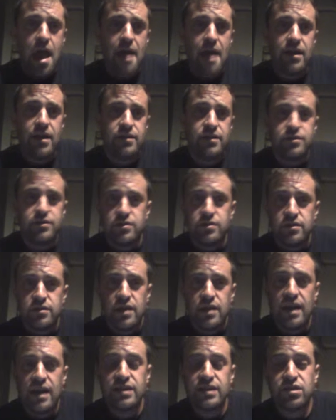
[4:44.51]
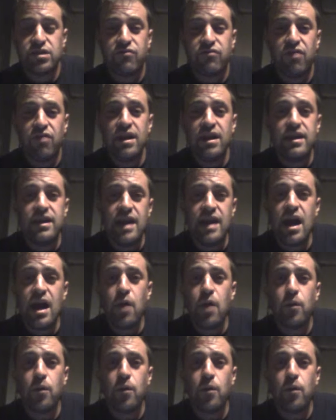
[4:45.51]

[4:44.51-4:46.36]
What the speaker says: And as of right now,